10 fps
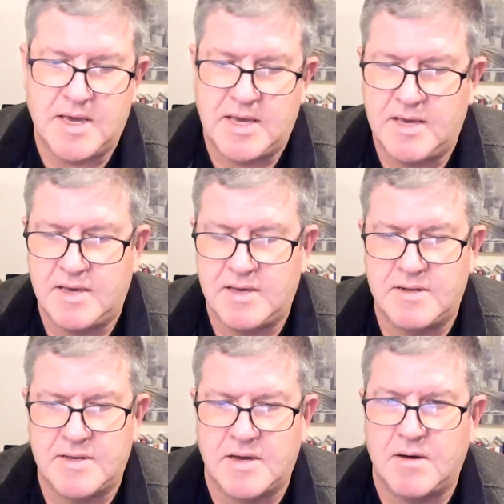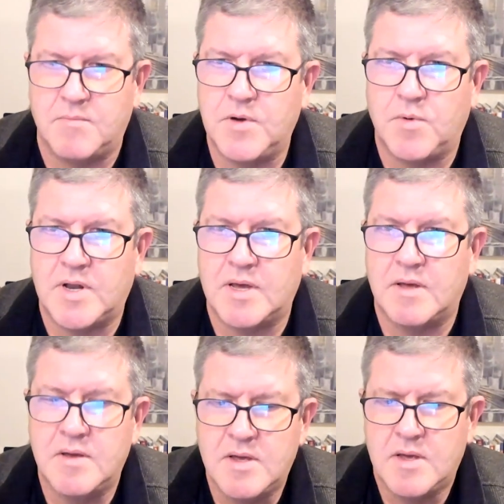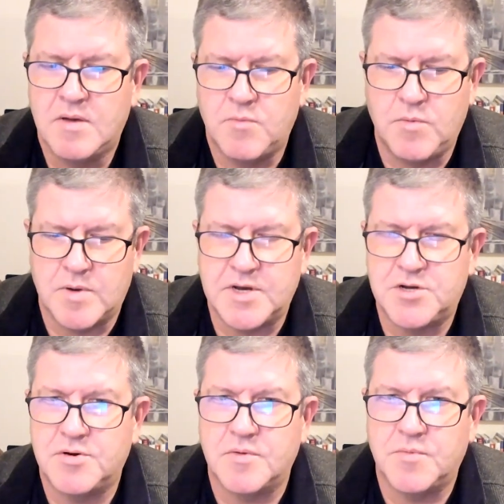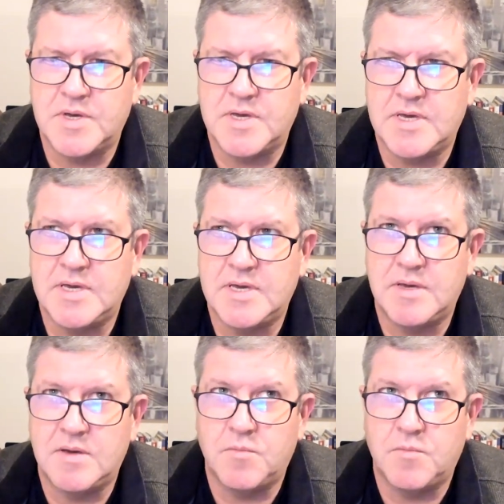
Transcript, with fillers: and um, we want to we want to make sure that we